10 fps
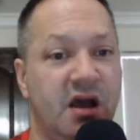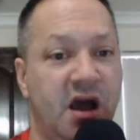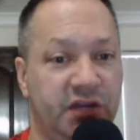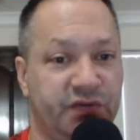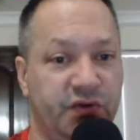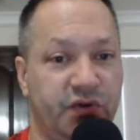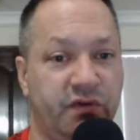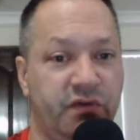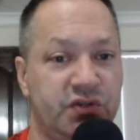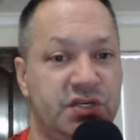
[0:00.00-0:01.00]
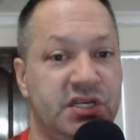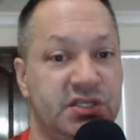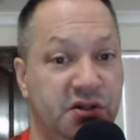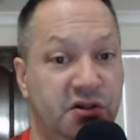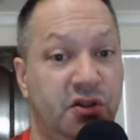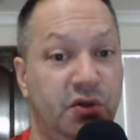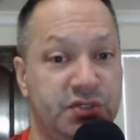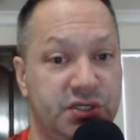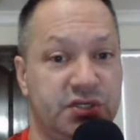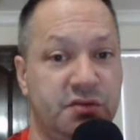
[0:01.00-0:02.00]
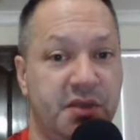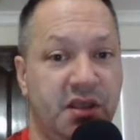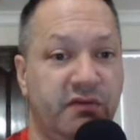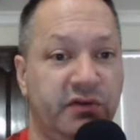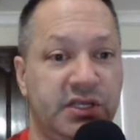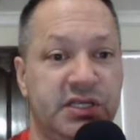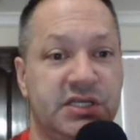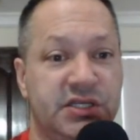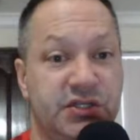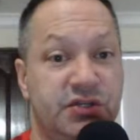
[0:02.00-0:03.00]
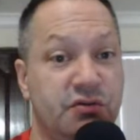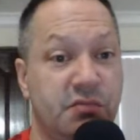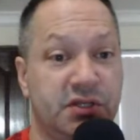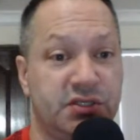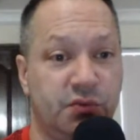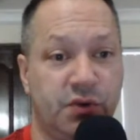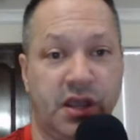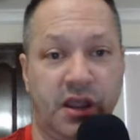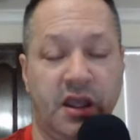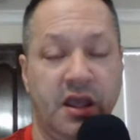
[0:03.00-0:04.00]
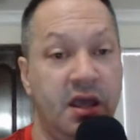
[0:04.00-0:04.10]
Oxford University is the closest to being released. It's 2 months away.